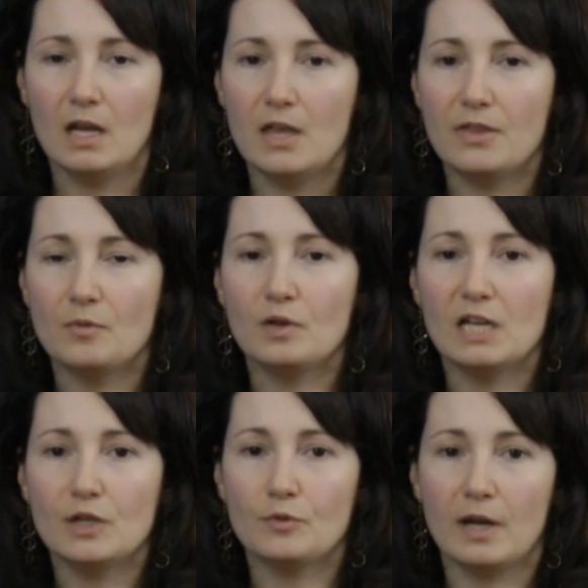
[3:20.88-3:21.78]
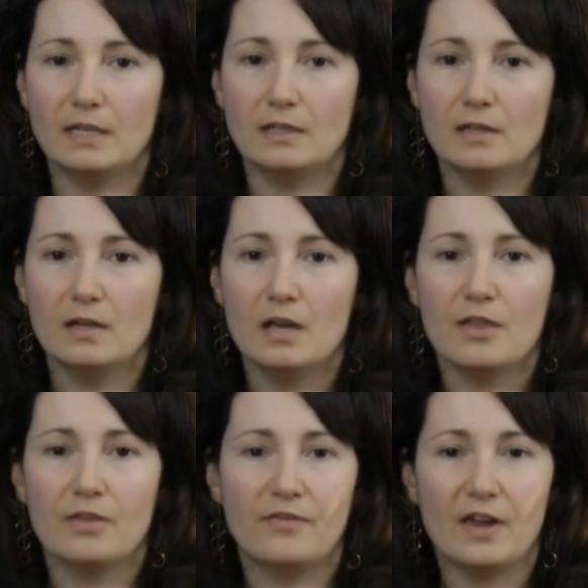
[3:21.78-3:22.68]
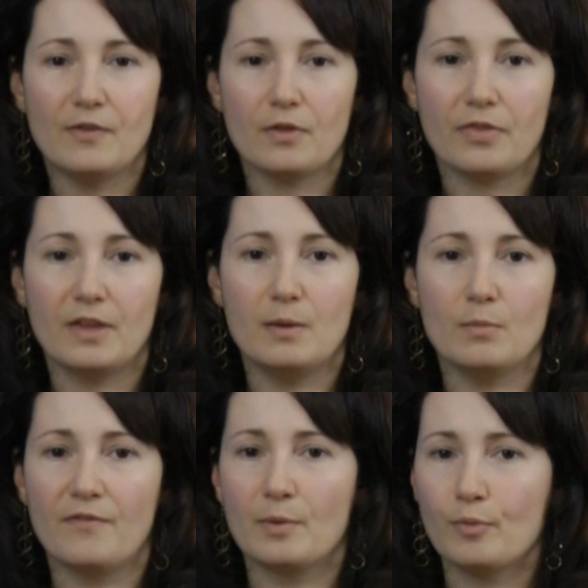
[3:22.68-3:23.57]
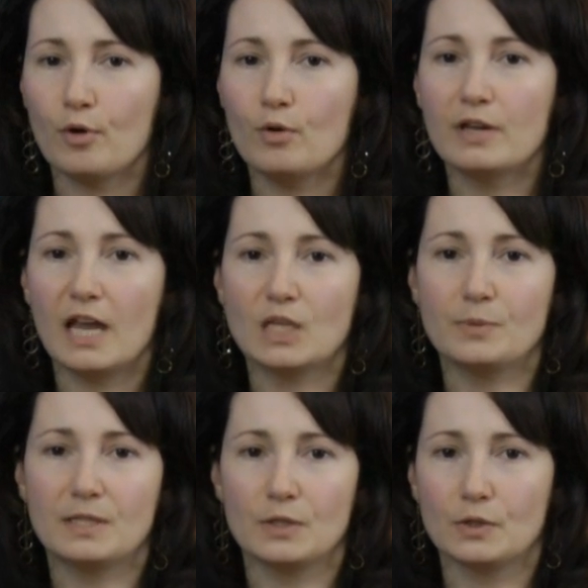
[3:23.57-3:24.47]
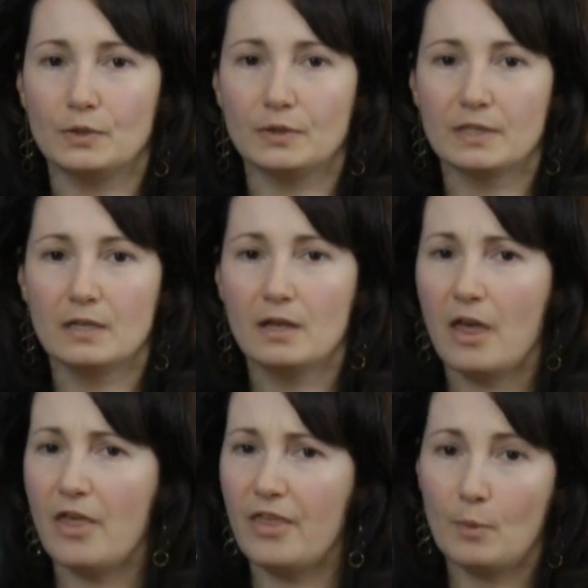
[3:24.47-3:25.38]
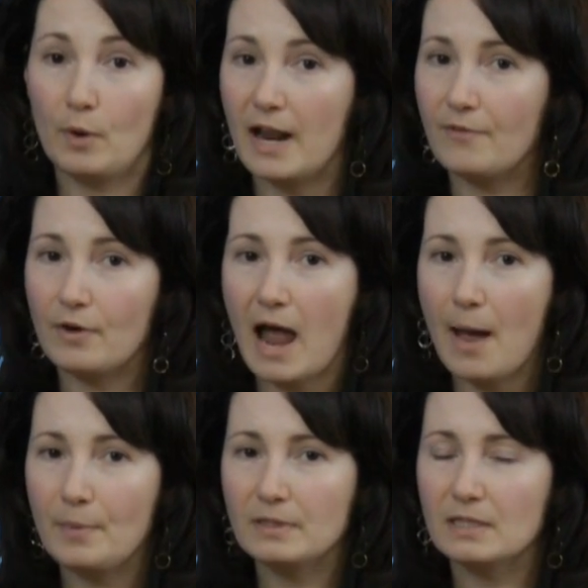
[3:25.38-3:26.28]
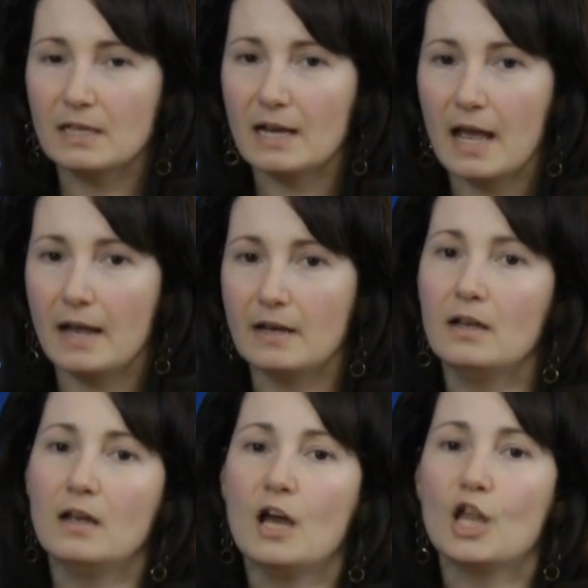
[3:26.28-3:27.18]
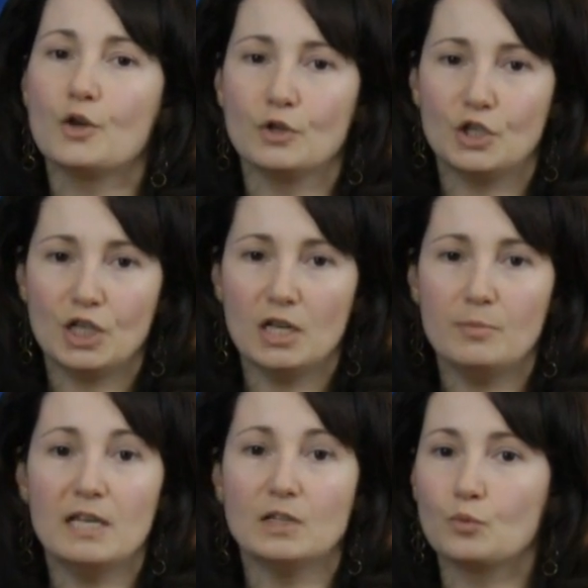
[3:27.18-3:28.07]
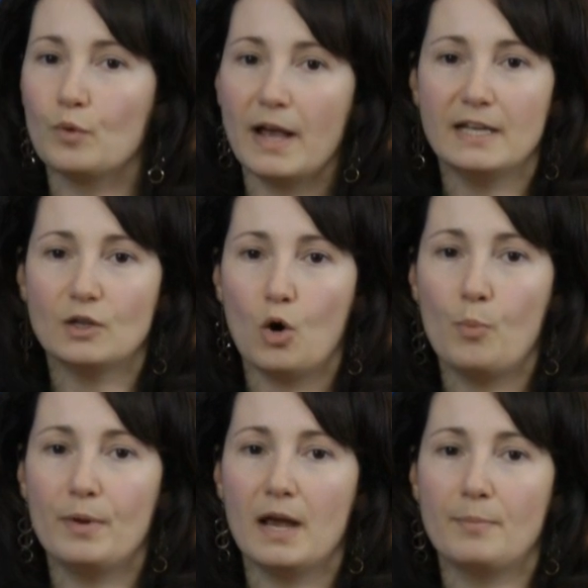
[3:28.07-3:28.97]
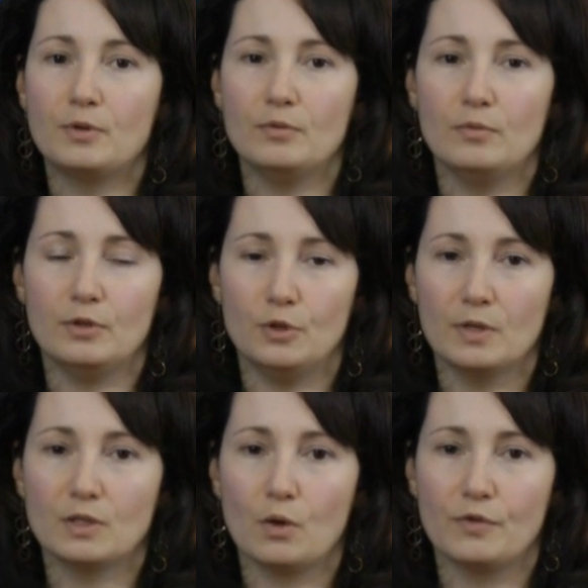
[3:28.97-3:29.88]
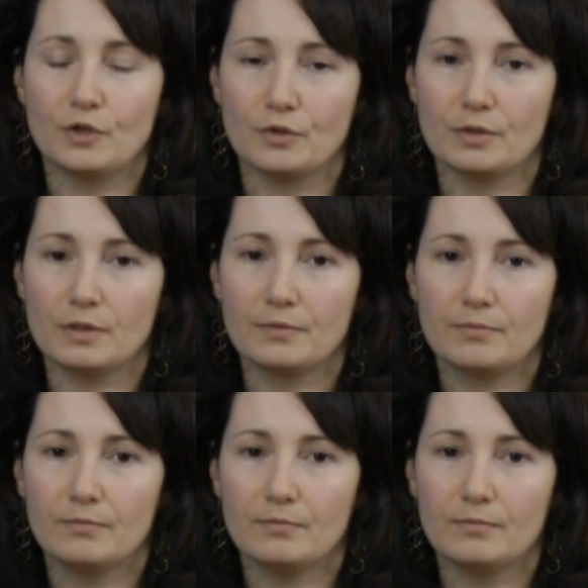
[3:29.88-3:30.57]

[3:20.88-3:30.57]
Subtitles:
He then reiterated the favorite theme of the pro-engagement circles, that whatever happens in Tehran, the regime is ready to open up to U.S. overtures.